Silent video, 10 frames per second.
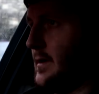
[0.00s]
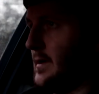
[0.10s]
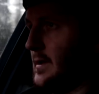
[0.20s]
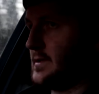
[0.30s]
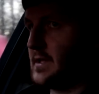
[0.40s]

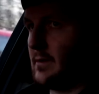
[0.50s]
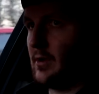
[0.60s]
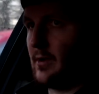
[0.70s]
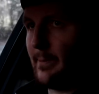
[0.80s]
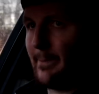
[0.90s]
It looks like
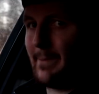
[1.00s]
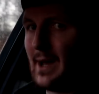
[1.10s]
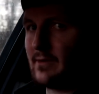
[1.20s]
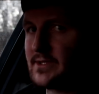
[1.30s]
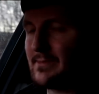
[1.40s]
we're
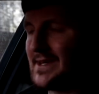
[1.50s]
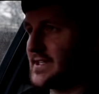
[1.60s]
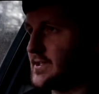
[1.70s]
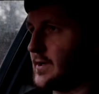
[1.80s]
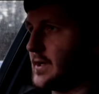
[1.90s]
about to be
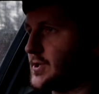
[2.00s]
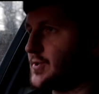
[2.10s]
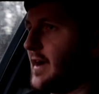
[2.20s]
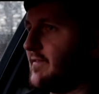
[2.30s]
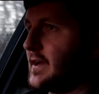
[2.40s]
stuck in
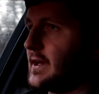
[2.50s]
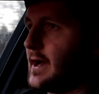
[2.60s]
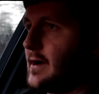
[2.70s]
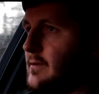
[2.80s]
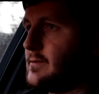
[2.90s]
traffic
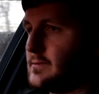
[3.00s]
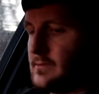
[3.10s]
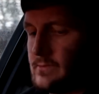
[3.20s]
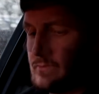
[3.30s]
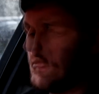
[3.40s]
now.
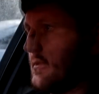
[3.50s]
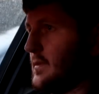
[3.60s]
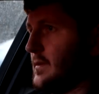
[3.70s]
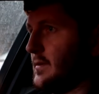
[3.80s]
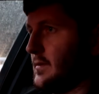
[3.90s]

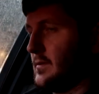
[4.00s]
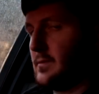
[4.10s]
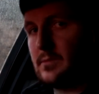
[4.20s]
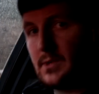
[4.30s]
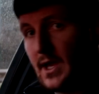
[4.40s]

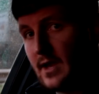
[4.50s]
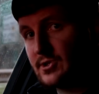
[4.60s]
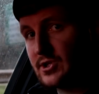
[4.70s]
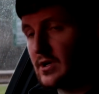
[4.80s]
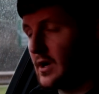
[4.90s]
But yeah,
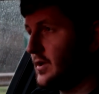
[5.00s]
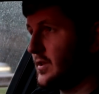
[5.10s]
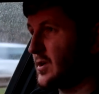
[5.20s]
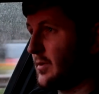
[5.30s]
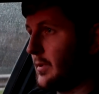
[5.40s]
just got
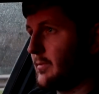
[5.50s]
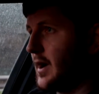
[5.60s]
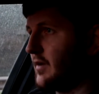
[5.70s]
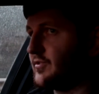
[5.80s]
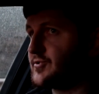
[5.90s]
another couple of
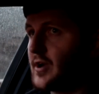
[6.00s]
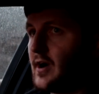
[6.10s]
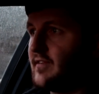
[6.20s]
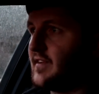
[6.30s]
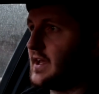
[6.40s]
miles of
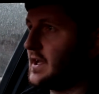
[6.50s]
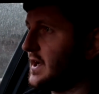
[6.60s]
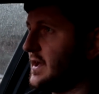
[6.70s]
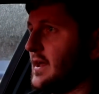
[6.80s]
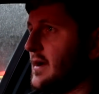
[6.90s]

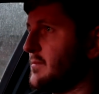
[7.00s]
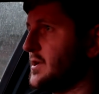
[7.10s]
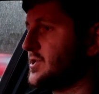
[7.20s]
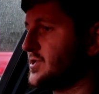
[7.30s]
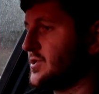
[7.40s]
driving and then
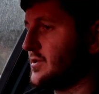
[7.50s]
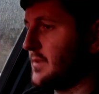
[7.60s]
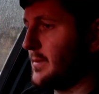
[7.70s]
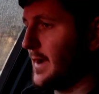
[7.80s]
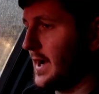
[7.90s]
we should
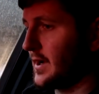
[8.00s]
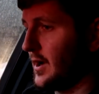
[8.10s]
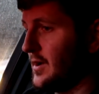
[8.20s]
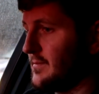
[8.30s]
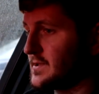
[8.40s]
be back
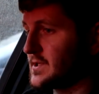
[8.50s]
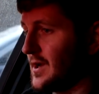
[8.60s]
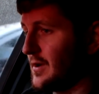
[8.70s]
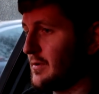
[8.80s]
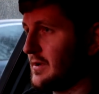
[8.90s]
home.
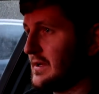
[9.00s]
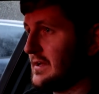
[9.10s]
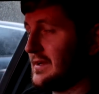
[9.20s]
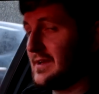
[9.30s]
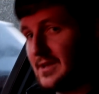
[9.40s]
So
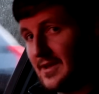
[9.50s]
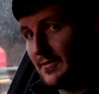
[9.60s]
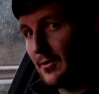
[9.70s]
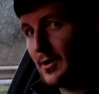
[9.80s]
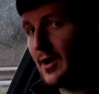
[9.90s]

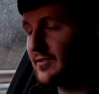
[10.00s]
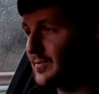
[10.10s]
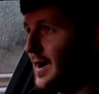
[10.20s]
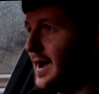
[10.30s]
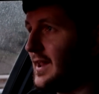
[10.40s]
if all
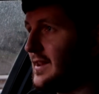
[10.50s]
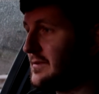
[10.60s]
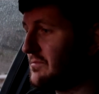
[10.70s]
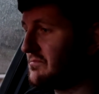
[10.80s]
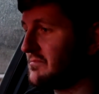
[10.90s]
goes well,
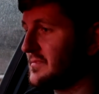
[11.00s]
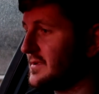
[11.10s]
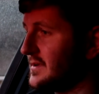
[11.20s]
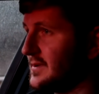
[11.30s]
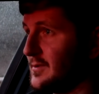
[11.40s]

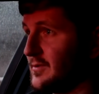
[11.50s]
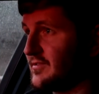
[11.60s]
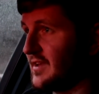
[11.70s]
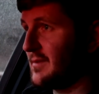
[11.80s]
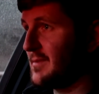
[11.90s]
you'll
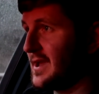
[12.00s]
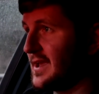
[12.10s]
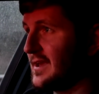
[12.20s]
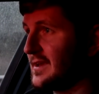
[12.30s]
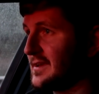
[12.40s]
see
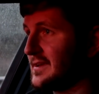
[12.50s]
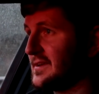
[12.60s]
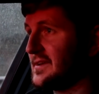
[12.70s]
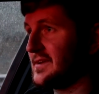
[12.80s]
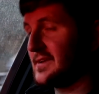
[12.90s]
me
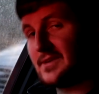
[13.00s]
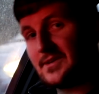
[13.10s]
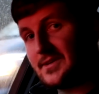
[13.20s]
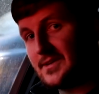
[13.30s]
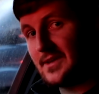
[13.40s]

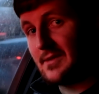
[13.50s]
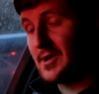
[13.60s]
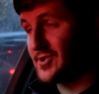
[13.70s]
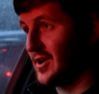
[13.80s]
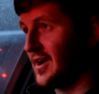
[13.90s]
in
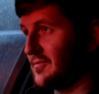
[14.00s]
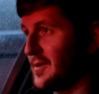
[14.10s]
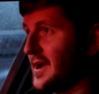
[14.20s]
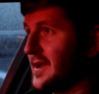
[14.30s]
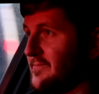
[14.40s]
my
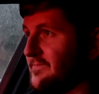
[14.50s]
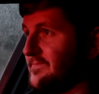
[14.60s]
driveway.